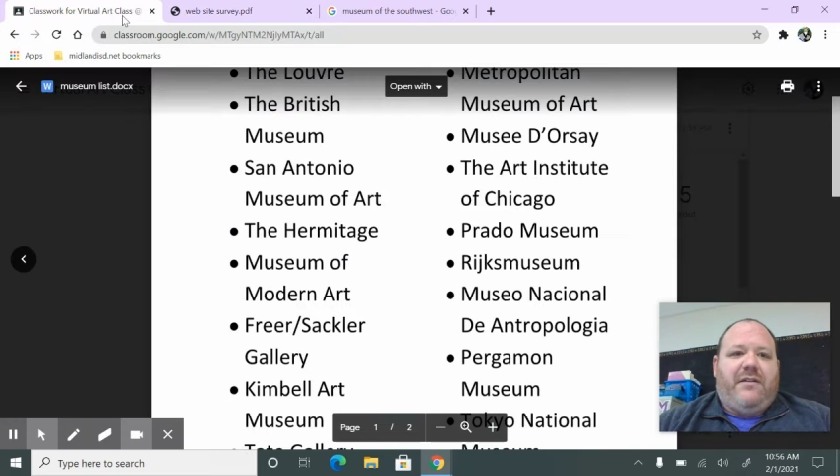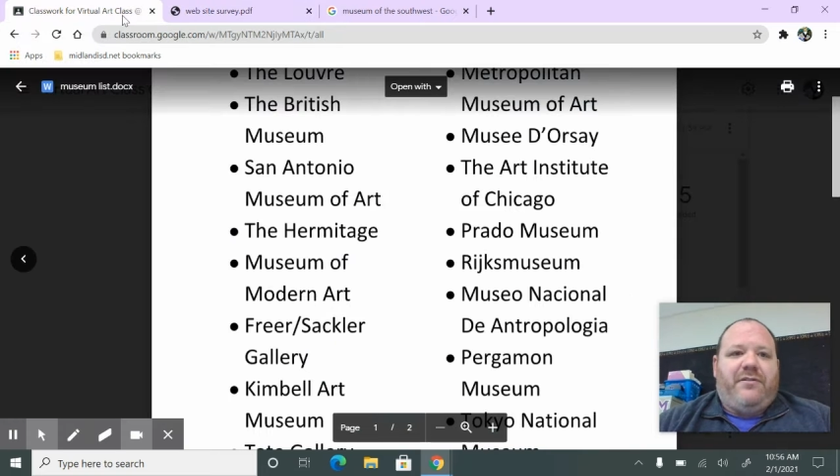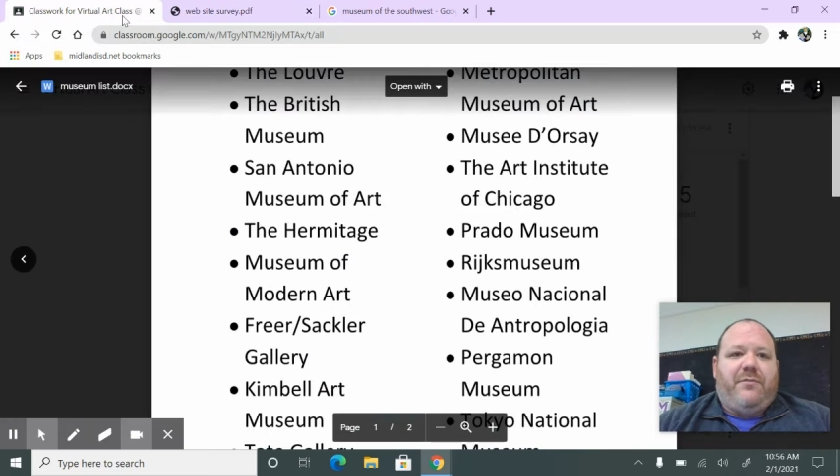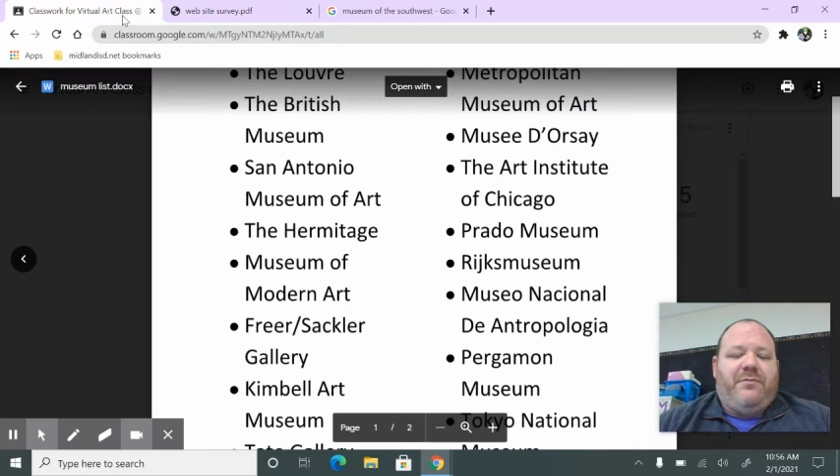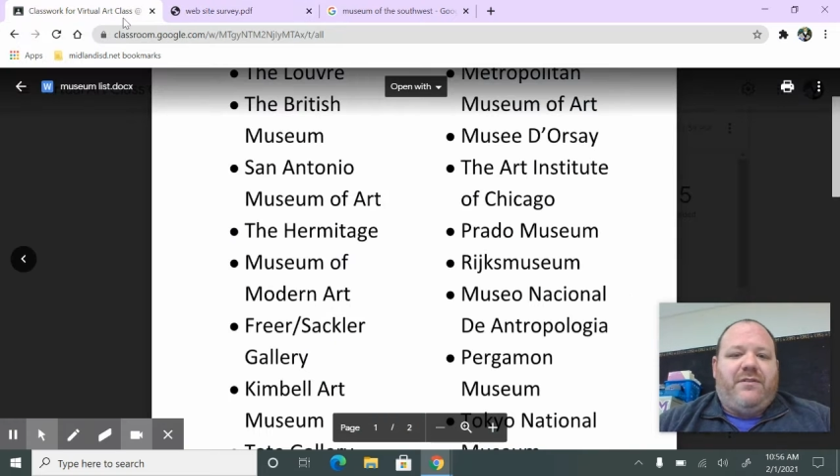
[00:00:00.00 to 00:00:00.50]

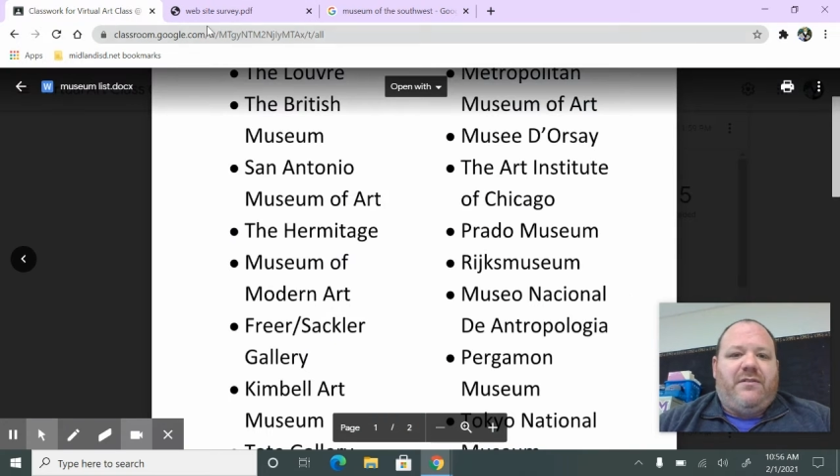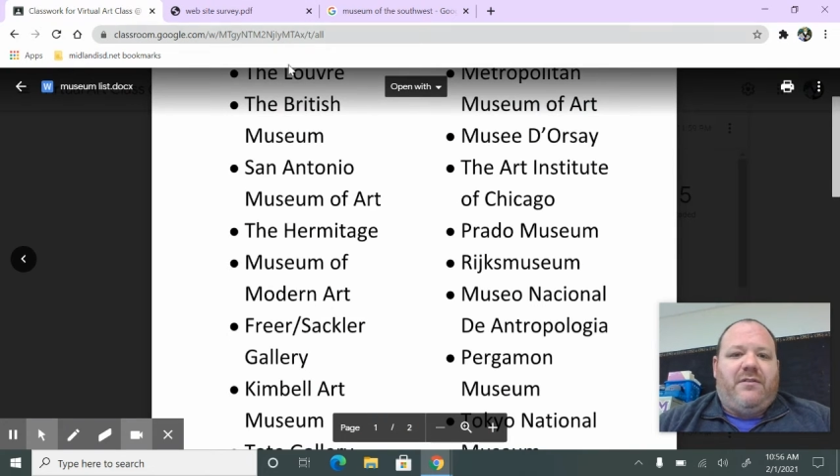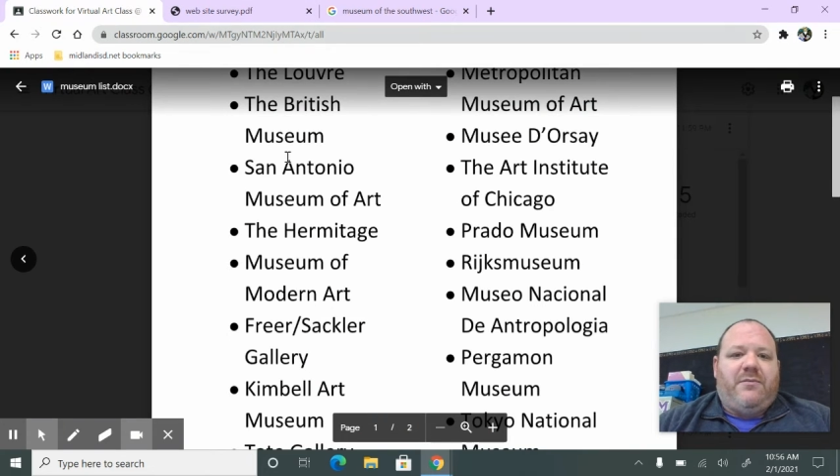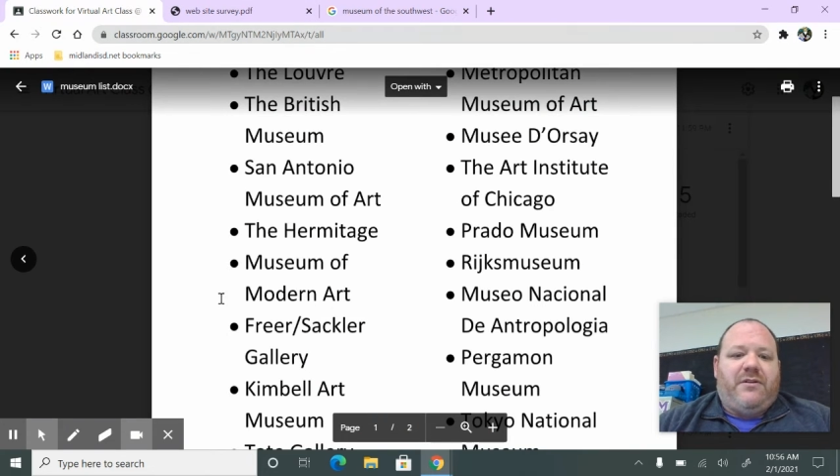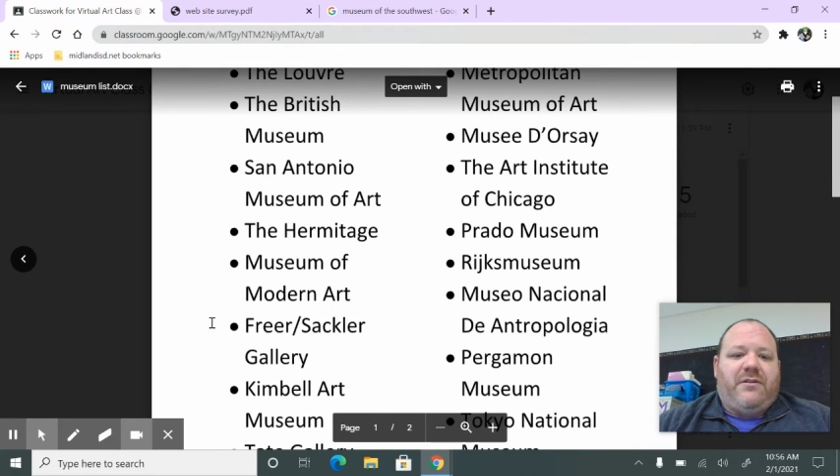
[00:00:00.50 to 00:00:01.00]
other
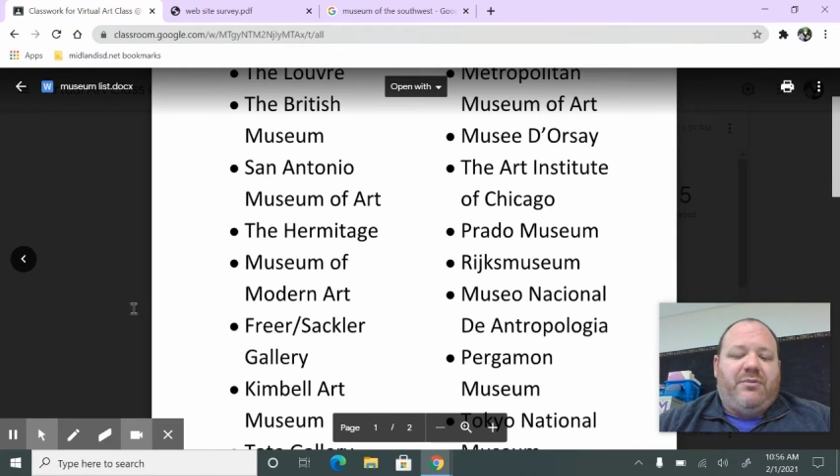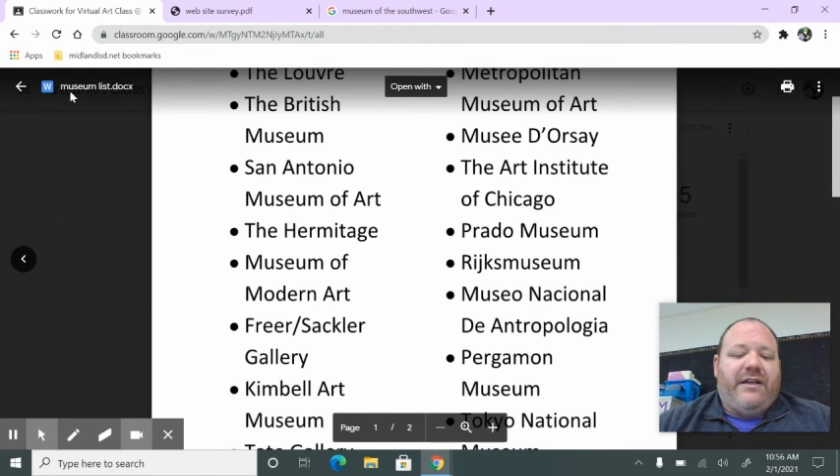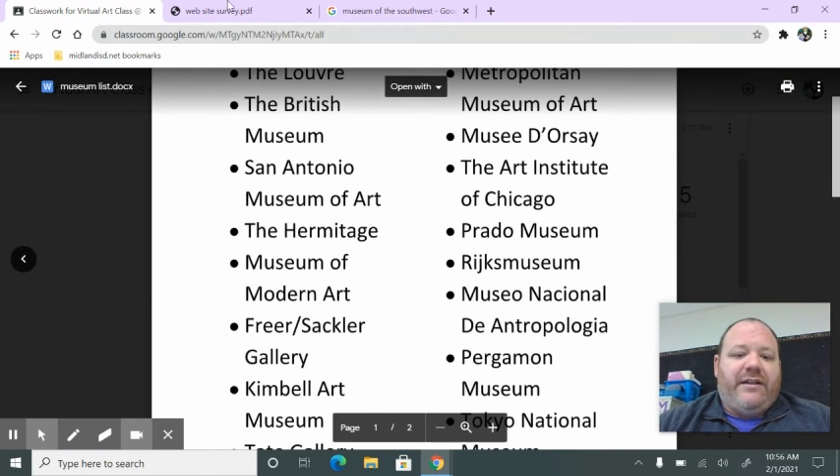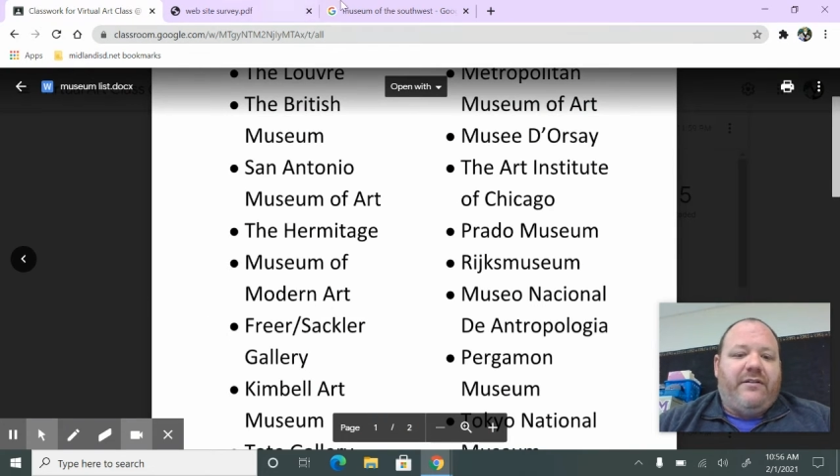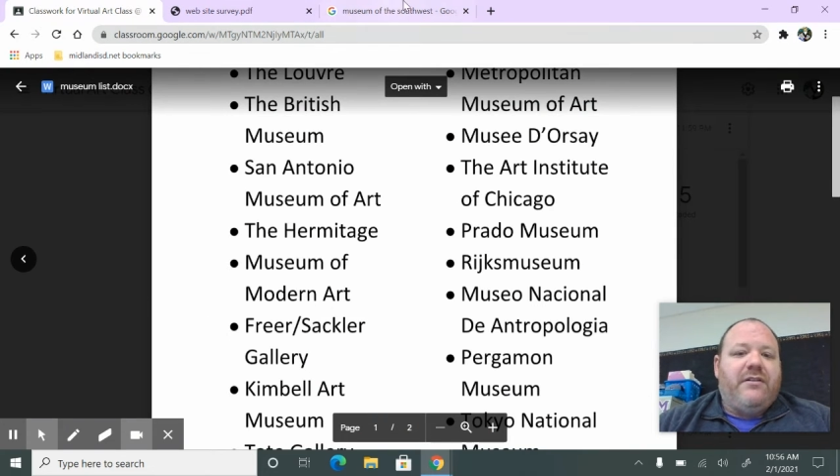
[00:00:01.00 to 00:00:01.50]
museum on the
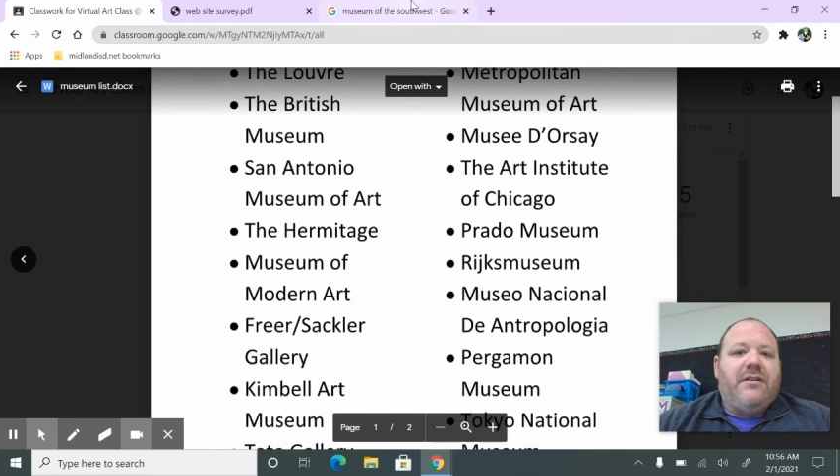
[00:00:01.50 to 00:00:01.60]
planet,